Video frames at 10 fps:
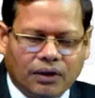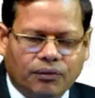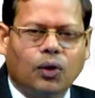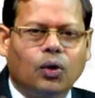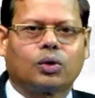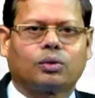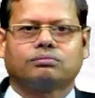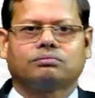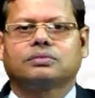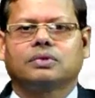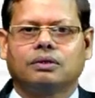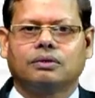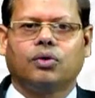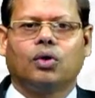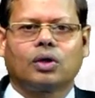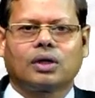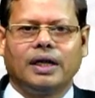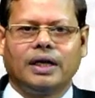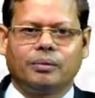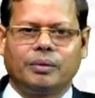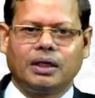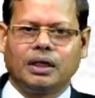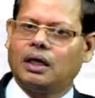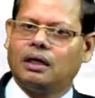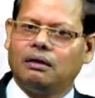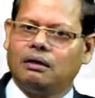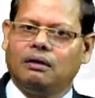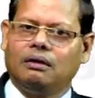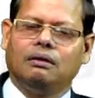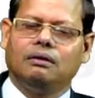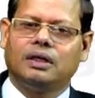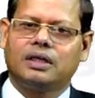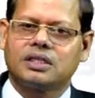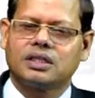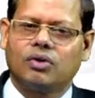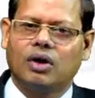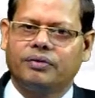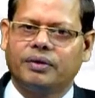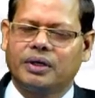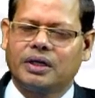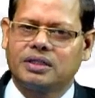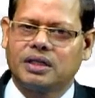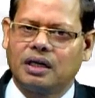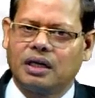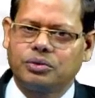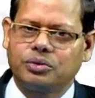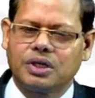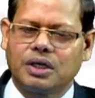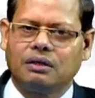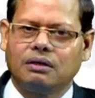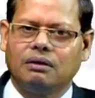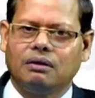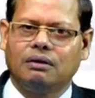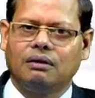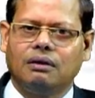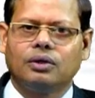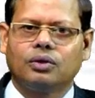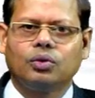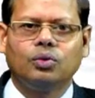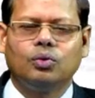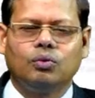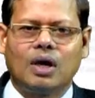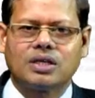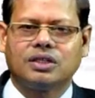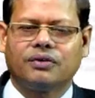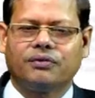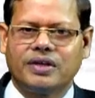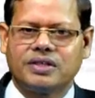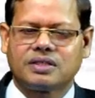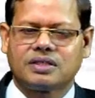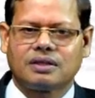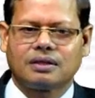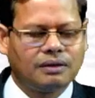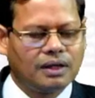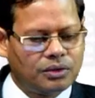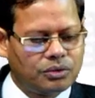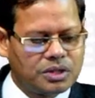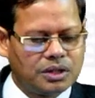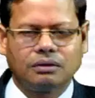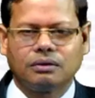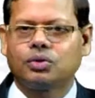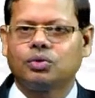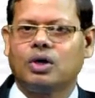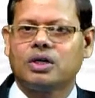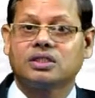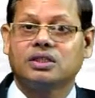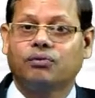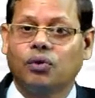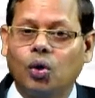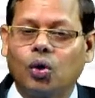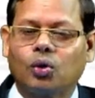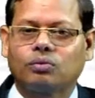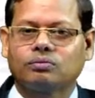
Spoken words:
the floor cleaning material, that does not qualify, because they are not using to wash the face, they are using to wash the floor.